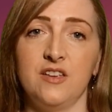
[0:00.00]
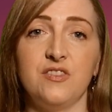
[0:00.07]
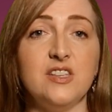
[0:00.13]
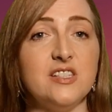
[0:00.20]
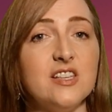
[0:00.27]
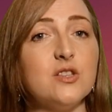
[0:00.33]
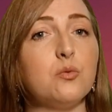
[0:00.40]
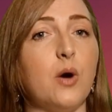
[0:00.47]

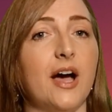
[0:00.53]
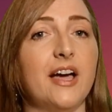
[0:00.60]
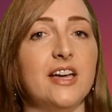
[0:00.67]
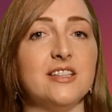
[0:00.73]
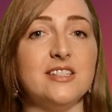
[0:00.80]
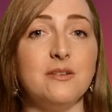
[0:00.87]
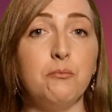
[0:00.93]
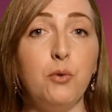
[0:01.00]
This is why
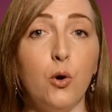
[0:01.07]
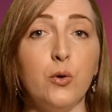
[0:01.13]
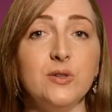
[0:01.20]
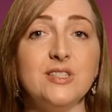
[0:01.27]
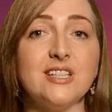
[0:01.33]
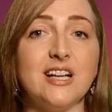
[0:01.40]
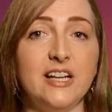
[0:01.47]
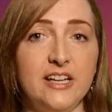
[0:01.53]
it's
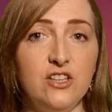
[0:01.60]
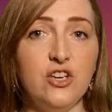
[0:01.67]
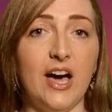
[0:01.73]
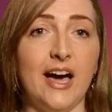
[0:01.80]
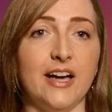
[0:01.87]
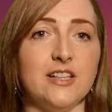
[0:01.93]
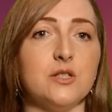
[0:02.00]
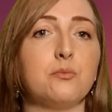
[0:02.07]
important to clean your
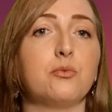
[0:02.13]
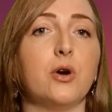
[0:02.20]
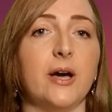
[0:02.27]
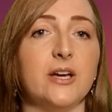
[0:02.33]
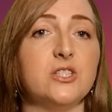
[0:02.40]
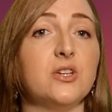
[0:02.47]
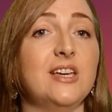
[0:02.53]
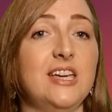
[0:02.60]
hands
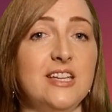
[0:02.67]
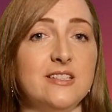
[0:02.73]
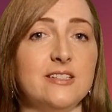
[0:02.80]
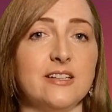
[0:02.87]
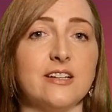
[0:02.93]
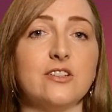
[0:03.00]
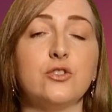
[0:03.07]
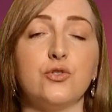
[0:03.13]
prior to eating,